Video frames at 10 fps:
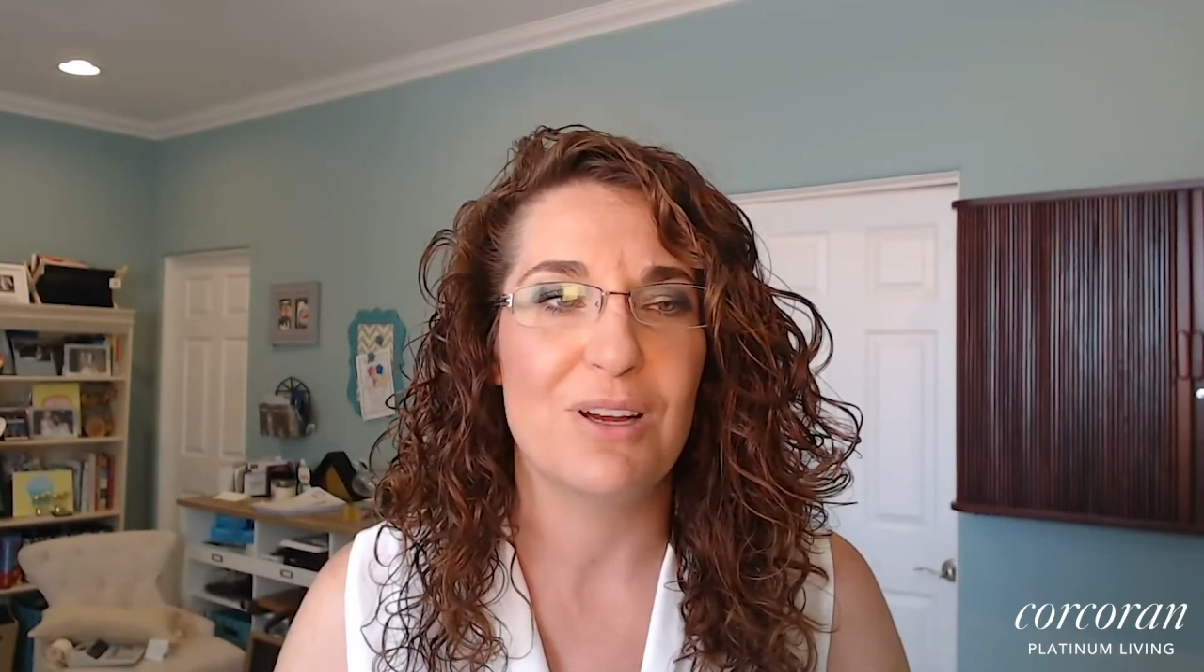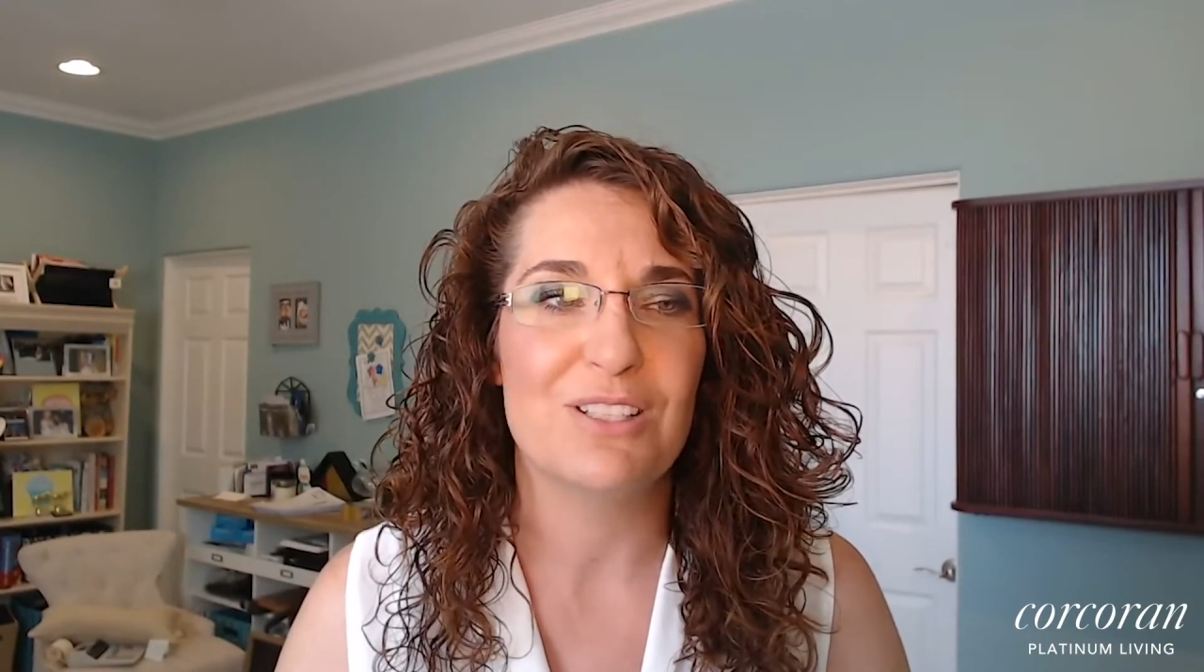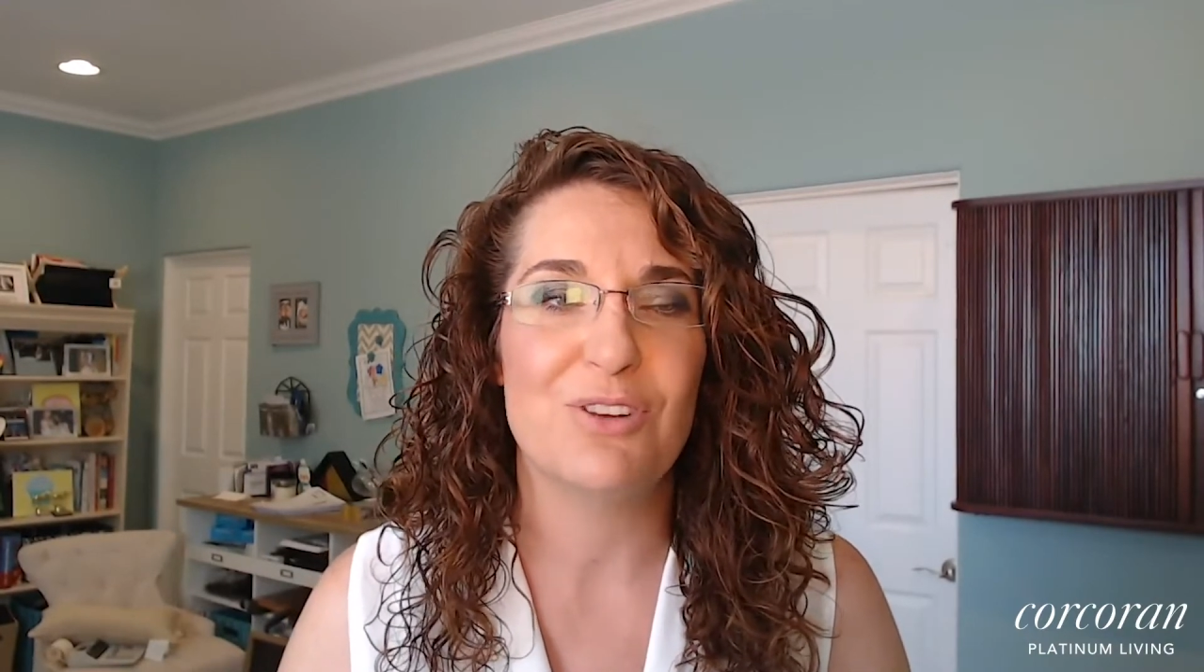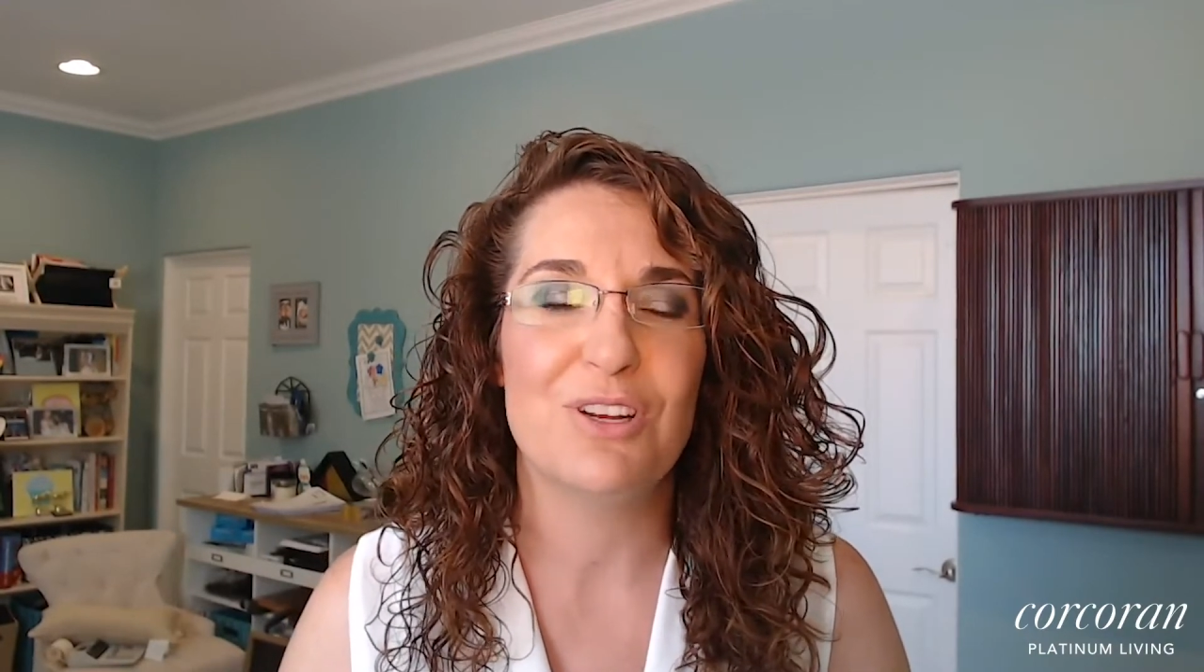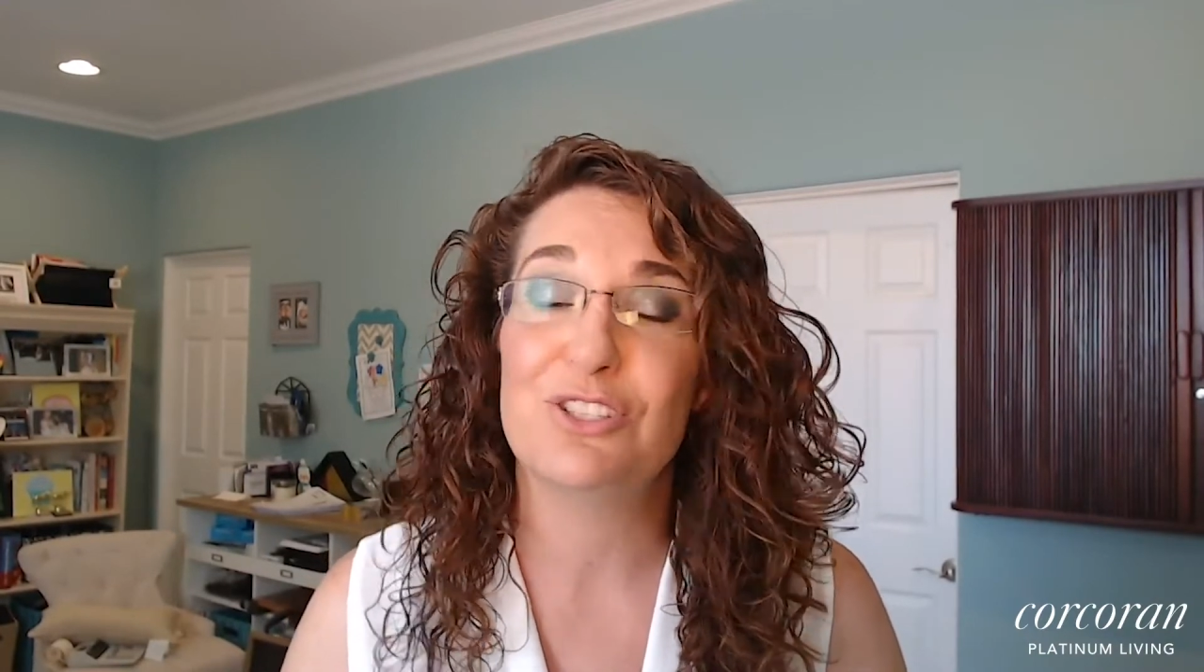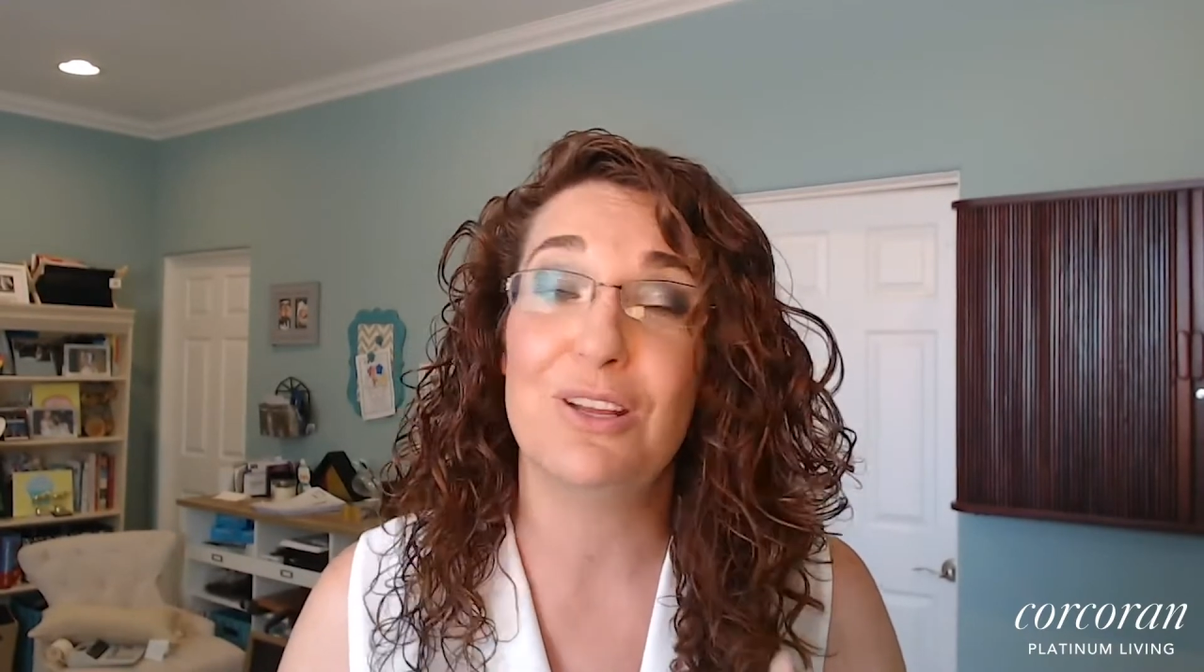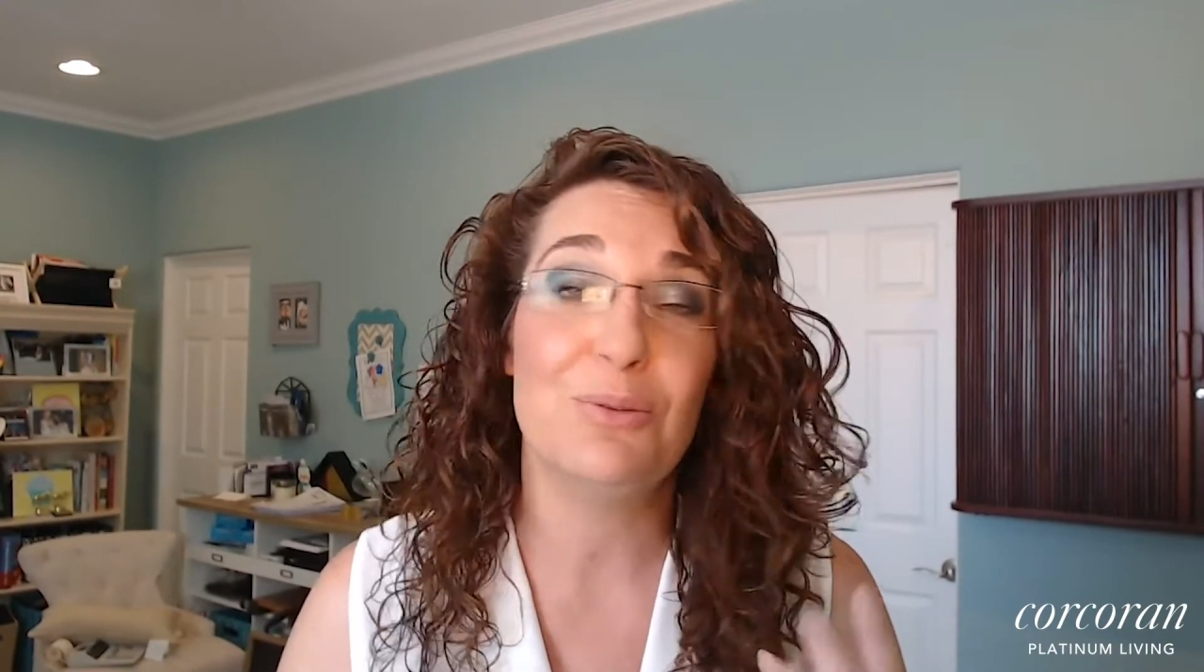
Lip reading: price range,